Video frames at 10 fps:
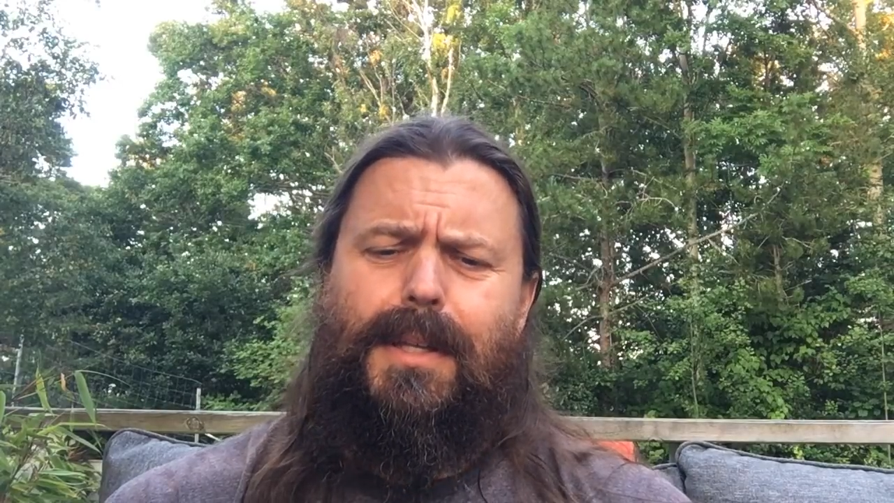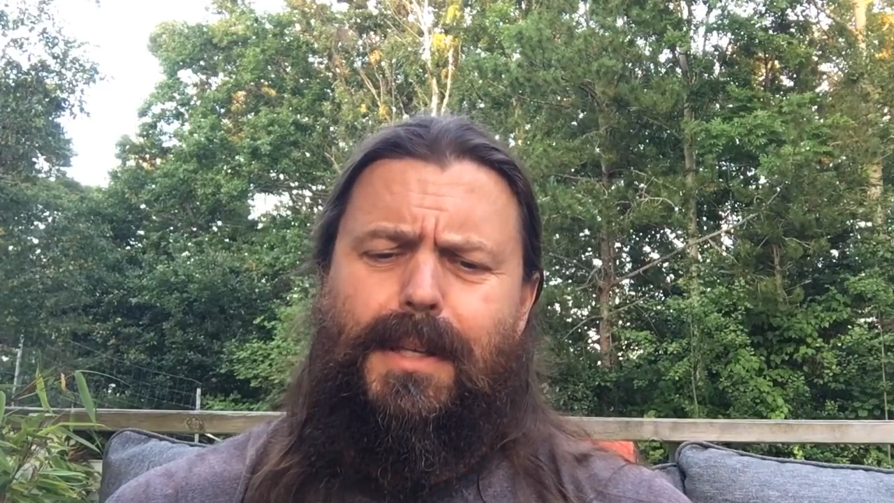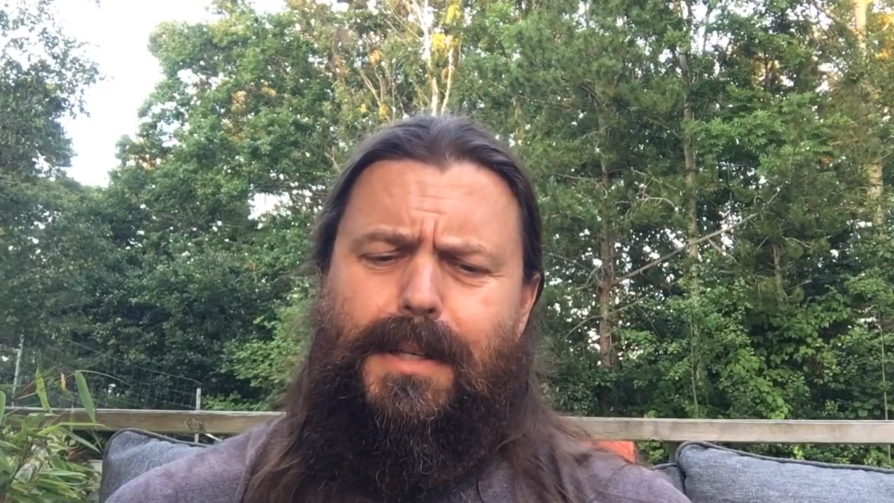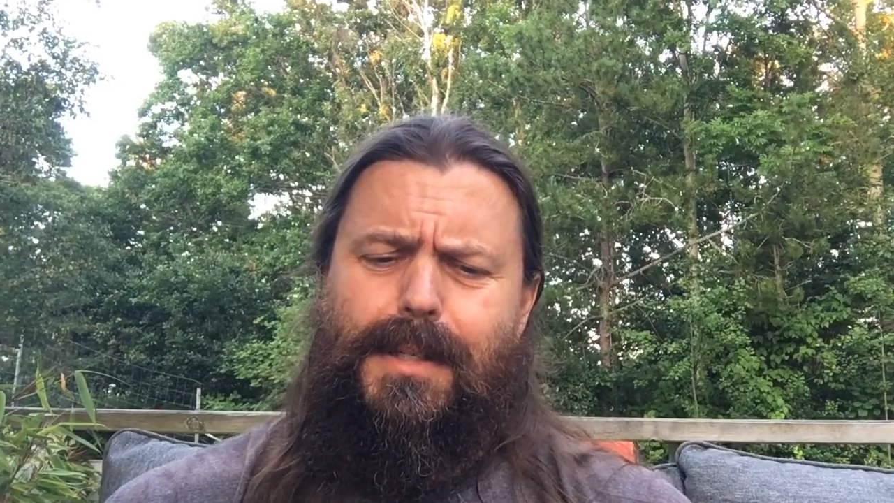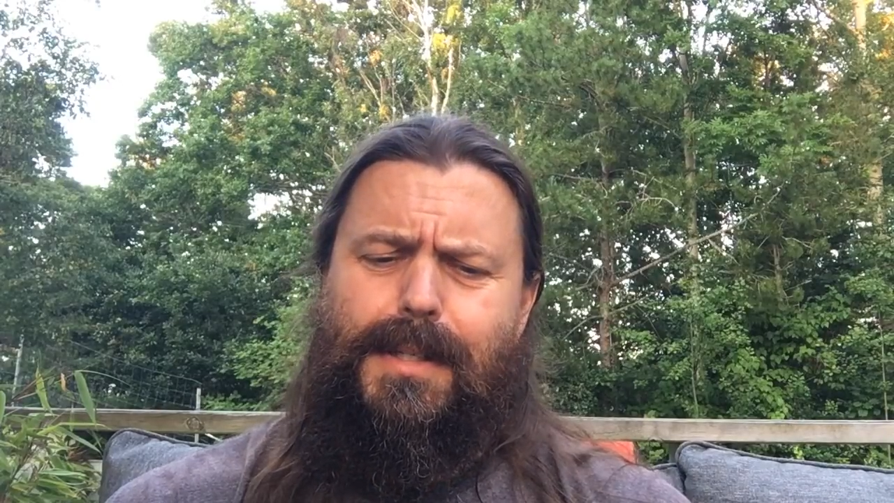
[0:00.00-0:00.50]

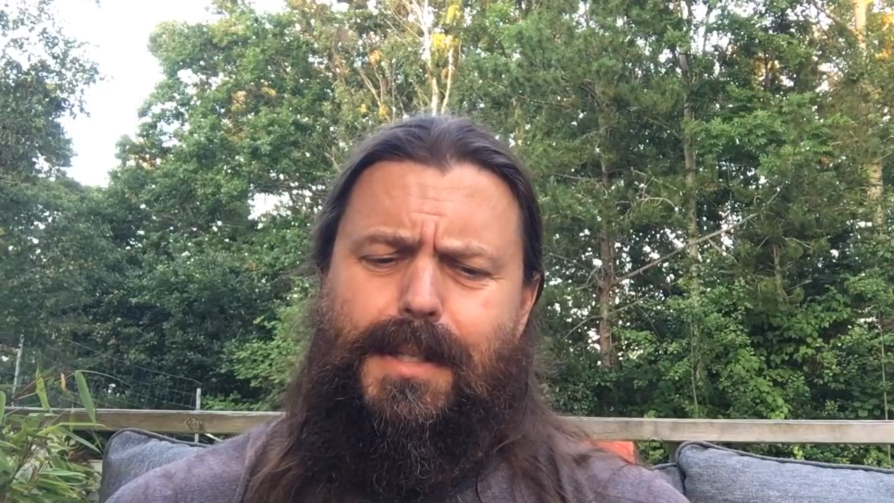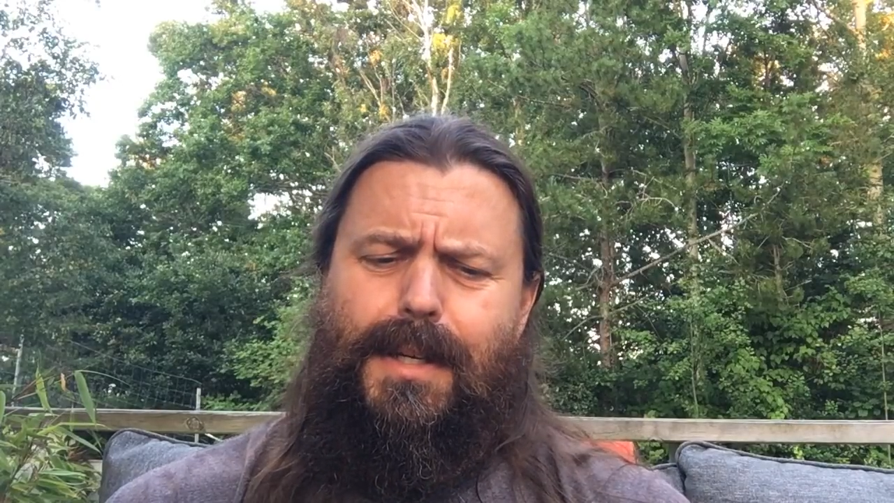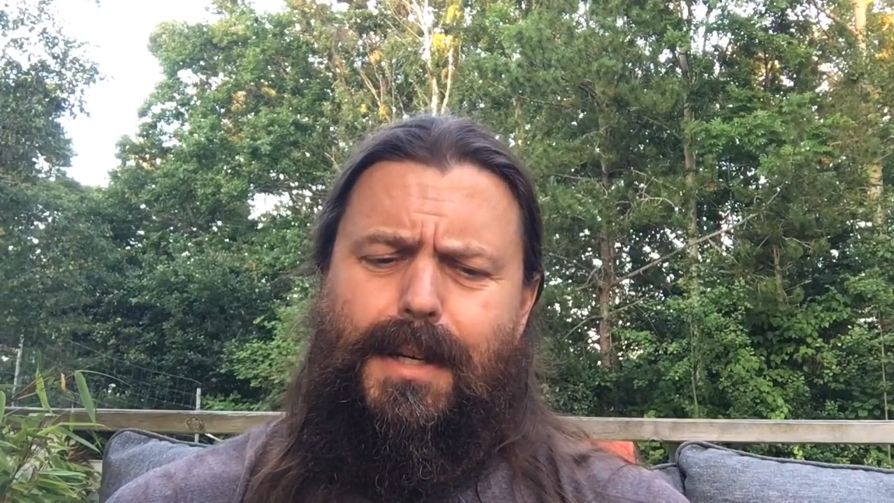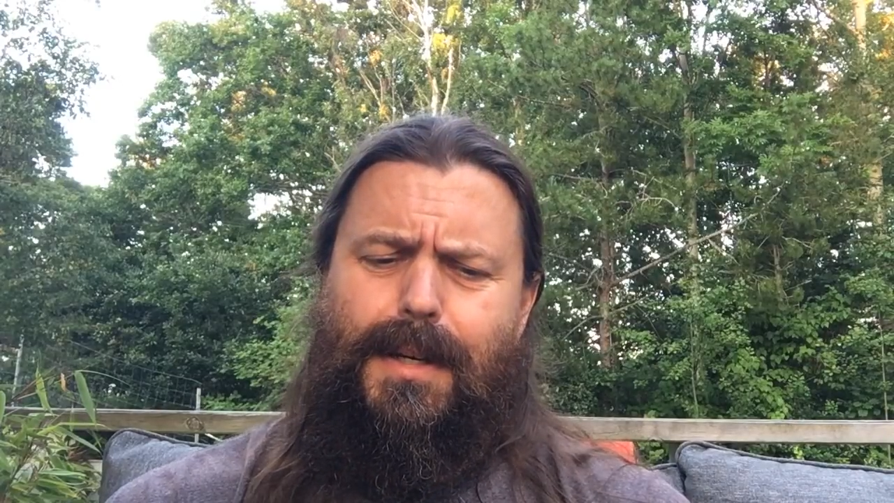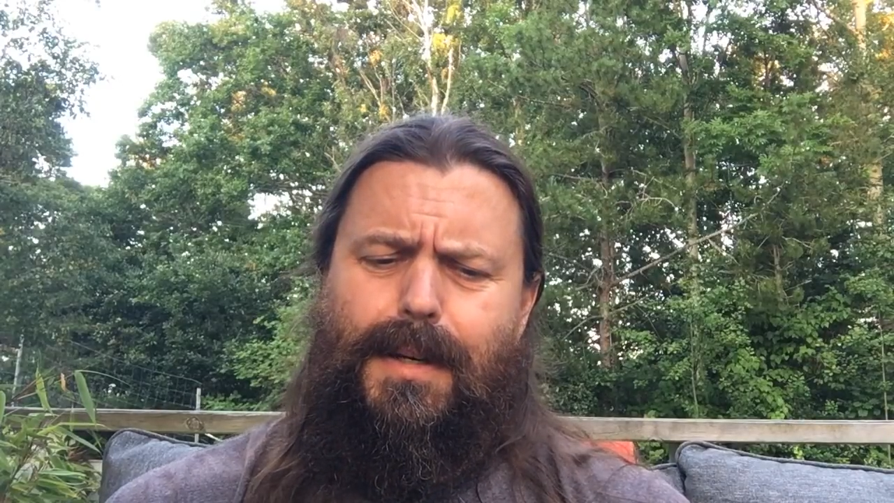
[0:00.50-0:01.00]
He
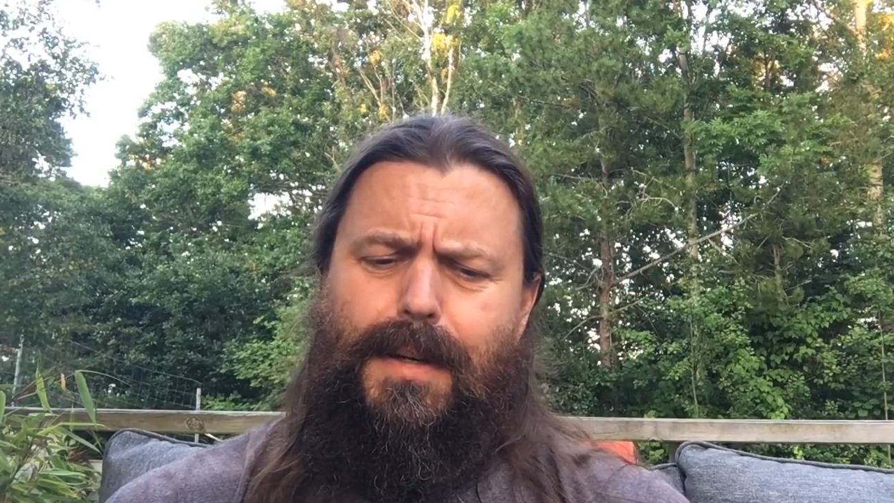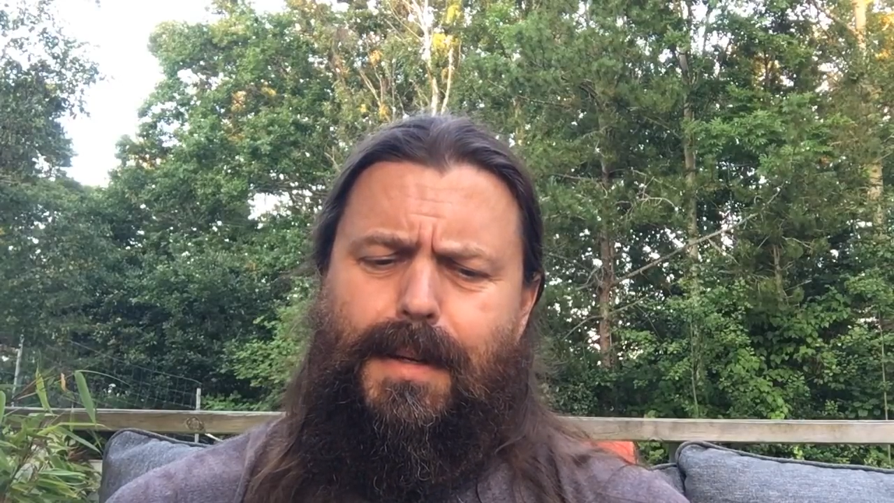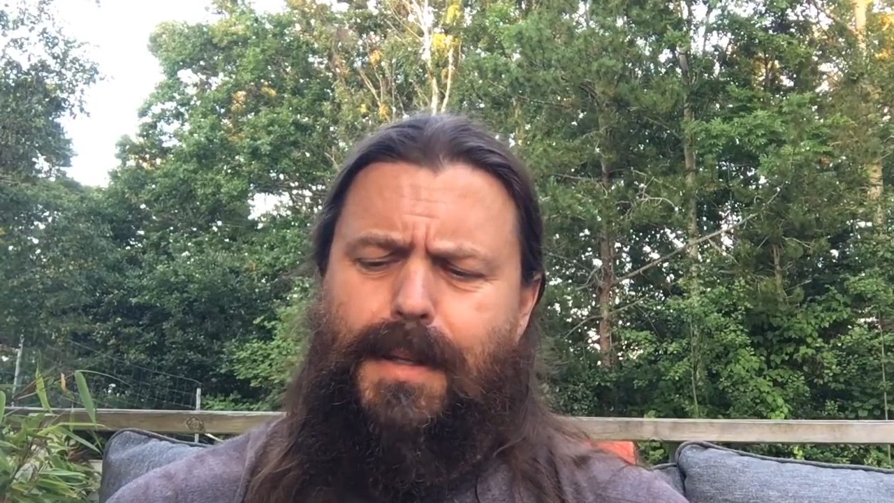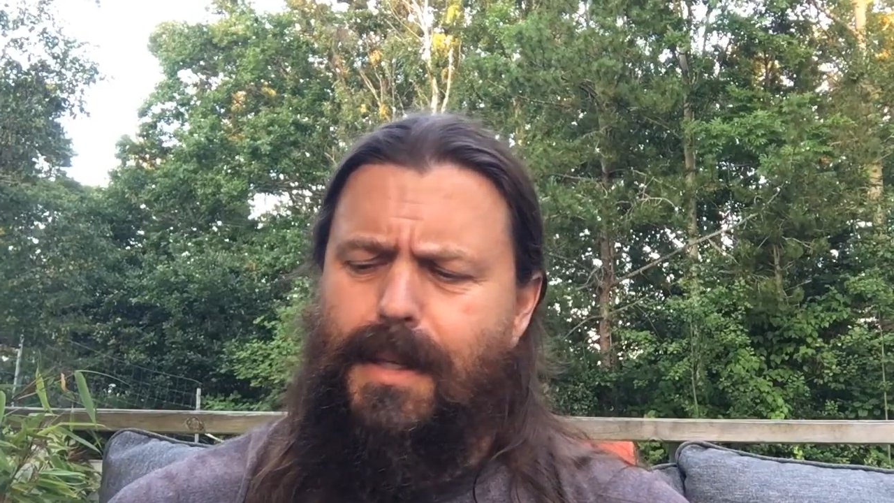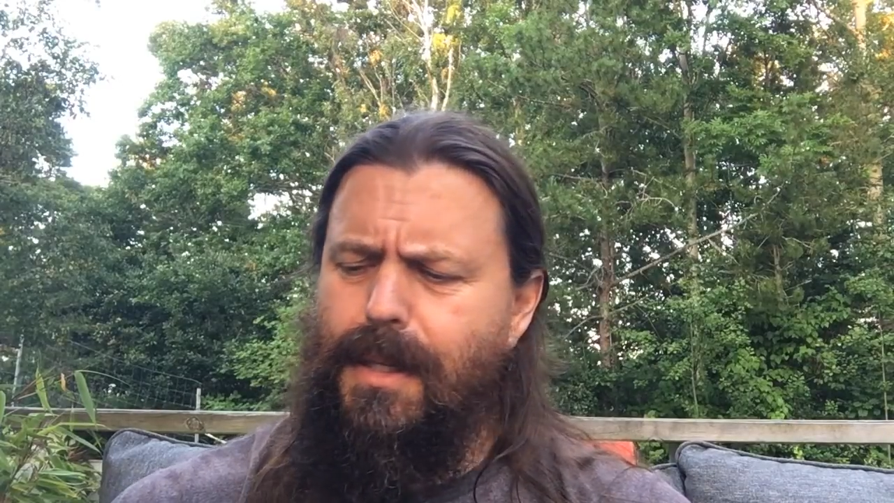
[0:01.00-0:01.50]

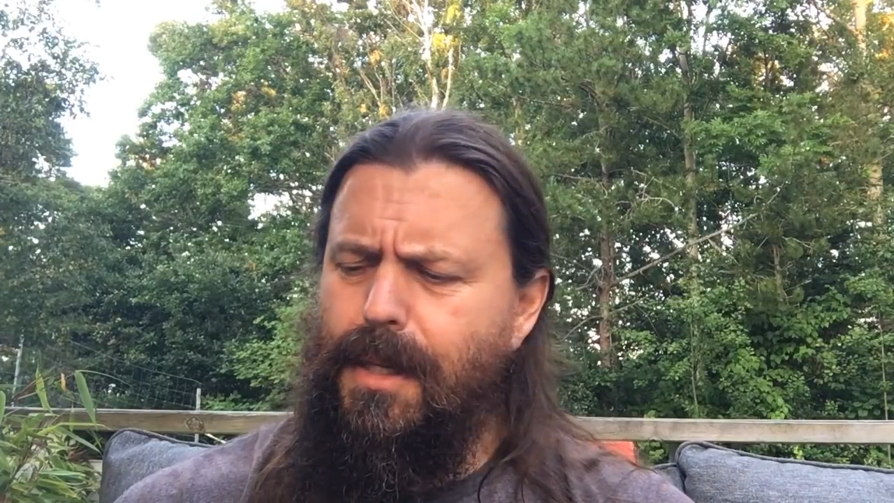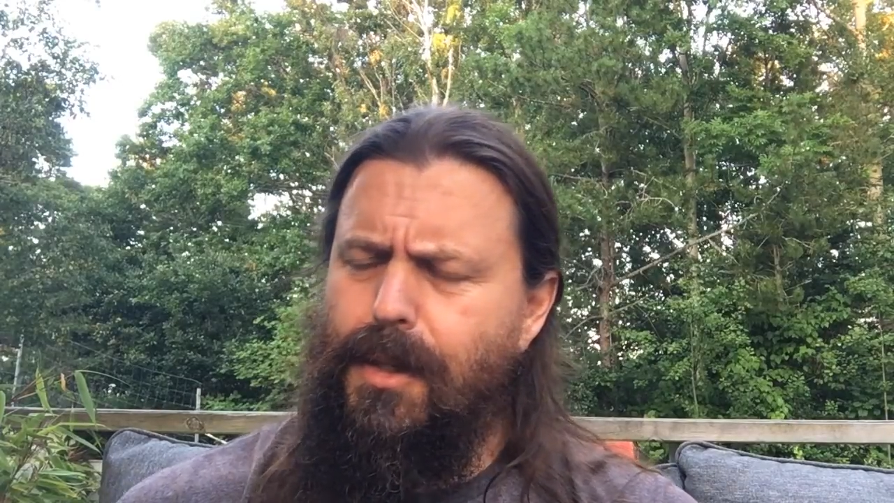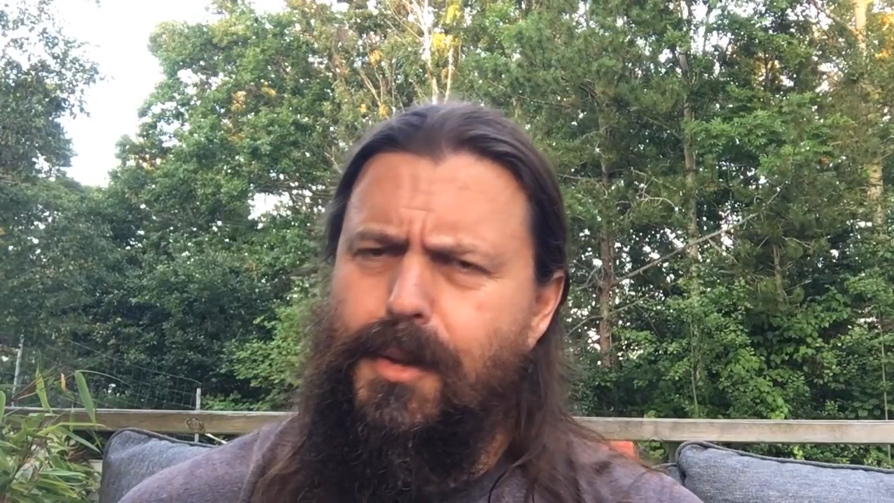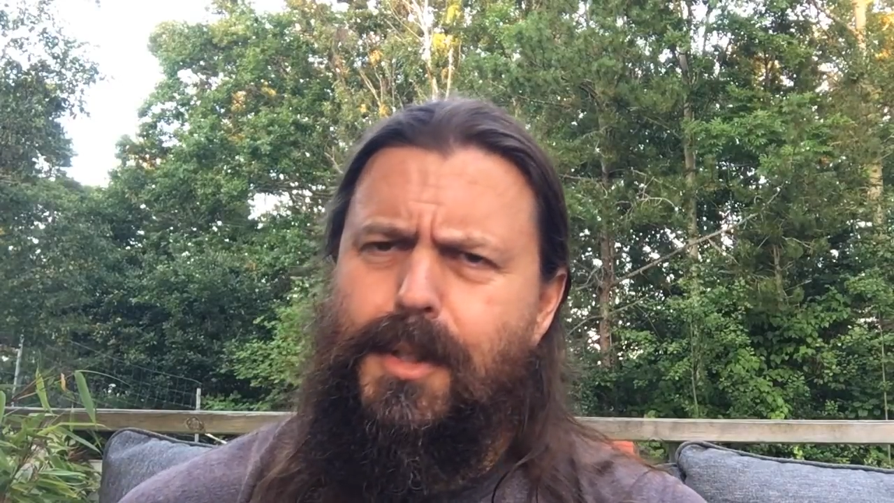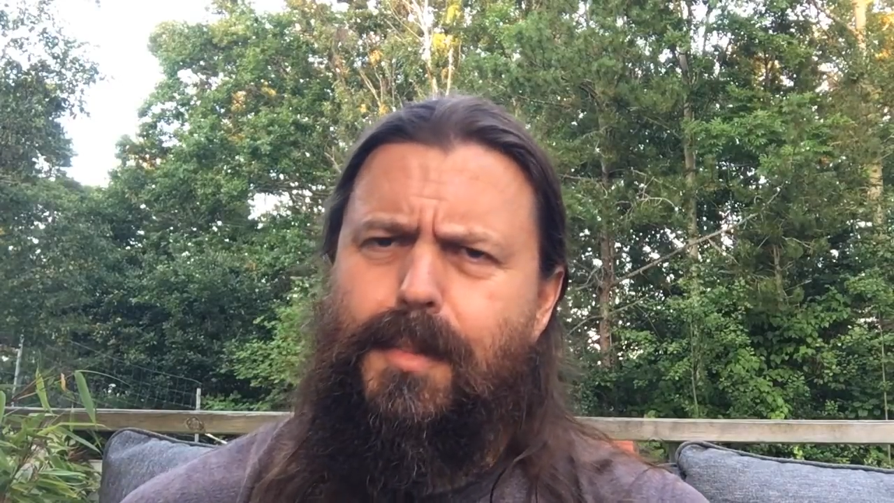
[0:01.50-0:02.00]
used